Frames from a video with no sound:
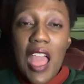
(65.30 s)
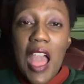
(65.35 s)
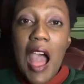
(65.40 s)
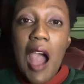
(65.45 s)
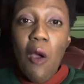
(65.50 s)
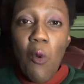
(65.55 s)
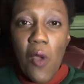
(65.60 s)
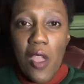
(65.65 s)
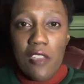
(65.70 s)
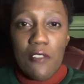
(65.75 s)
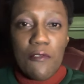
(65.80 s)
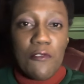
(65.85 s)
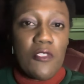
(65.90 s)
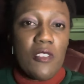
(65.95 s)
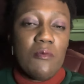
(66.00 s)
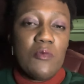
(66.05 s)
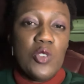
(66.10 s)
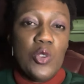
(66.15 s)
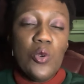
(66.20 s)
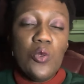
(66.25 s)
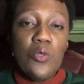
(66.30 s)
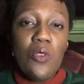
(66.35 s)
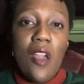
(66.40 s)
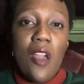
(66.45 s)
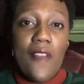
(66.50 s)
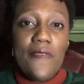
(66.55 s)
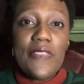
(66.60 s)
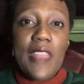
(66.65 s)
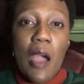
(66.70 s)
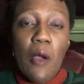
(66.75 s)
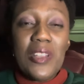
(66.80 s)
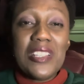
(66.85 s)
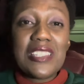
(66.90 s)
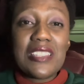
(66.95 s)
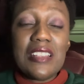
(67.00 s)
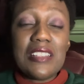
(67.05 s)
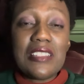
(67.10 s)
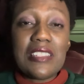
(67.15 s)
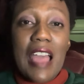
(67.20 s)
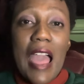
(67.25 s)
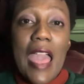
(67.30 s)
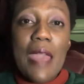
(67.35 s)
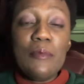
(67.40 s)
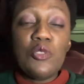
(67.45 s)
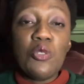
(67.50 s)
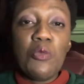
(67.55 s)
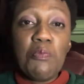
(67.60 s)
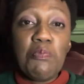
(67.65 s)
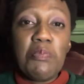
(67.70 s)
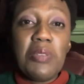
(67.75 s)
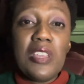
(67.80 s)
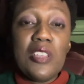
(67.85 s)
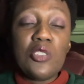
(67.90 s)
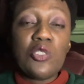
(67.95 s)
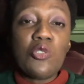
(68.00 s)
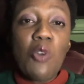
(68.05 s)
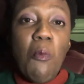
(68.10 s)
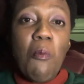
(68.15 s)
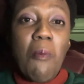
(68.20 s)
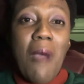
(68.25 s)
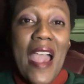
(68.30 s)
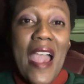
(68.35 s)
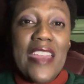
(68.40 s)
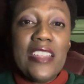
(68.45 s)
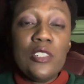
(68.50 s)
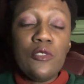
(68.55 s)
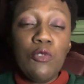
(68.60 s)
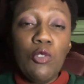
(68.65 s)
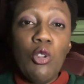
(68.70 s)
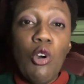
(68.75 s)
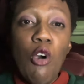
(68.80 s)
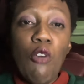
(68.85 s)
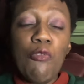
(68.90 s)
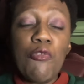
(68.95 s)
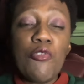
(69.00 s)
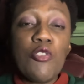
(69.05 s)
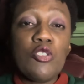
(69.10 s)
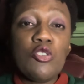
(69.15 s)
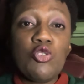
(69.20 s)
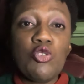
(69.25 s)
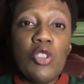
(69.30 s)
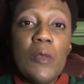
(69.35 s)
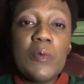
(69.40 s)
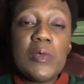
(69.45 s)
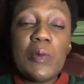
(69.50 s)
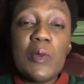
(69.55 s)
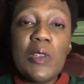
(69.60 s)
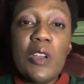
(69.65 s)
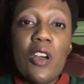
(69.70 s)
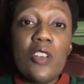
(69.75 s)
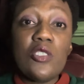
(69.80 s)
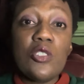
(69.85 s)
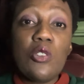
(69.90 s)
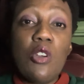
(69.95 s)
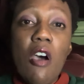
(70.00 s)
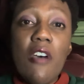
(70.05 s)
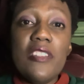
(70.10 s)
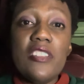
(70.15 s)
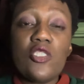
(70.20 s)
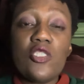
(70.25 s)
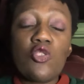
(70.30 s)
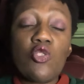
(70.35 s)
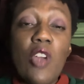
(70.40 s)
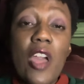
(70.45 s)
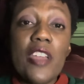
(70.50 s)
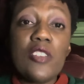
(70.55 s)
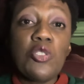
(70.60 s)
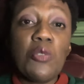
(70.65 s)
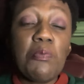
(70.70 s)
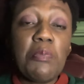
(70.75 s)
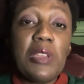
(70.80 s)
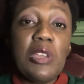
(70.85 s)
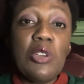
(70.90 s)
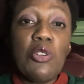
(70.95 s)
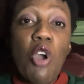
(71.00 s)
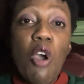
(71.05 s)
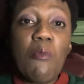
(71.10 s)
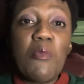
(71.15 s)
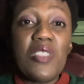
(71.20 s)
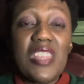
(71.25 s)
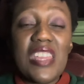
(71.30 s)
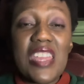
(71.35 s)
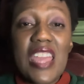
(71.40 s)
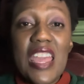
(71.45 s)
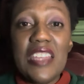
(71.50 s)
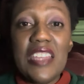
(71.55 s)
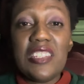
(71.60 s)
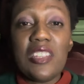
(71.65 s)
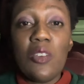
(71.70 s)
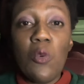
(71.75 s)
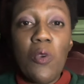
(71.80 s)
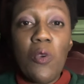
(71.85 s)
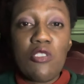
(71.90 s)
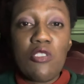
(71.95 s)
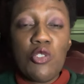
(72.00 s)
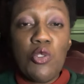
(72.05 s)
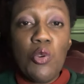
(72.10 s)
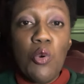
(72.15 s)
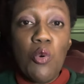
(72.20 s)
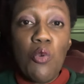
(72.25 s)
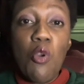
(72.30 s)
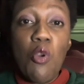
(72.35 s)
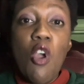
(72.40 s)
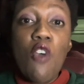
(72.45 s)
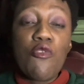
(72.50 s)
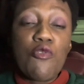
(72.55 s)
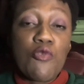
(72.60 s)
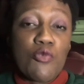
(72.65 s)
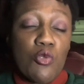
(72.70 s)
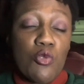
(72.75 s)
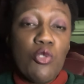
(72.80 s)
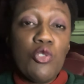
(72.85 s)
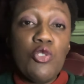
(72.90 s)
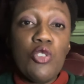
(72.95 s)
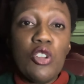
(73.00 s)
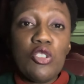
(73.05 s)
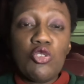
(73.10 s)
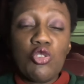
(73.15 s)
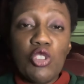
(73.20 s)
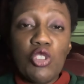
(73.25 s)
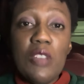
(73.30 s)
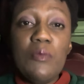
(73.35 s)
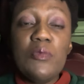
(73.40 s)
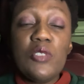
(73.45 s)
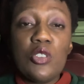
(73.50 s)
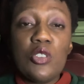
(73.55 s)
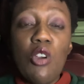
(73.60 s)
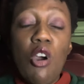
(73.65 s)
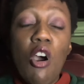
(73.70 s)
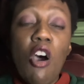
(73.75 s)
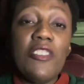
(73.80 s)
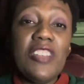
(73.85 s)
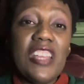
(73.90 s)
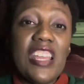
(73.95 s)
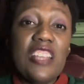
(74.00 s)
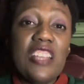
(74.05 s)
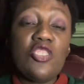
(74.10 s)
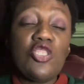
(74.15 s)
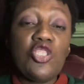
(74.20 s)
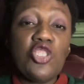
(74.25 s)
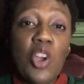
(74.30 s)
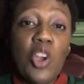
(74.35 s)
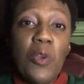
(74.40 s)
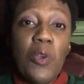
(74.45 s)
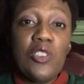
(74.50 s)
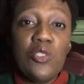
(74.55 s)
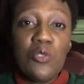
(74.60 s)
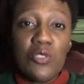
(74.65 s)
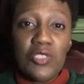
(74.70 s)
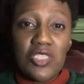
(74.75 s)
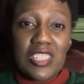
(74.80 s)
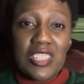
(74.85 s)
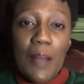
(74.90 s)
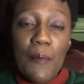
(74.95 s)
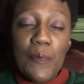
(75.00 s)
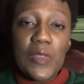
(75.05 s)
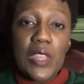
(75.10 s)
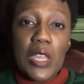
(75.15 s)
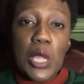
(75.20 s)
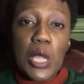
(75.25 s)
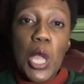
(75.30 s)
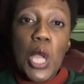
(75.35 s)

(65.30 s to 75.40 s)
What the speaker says: away from you. Now it's the time to be so mindful of your dreams, because God is trying to be communicating with you through your dreams. God is showing you something.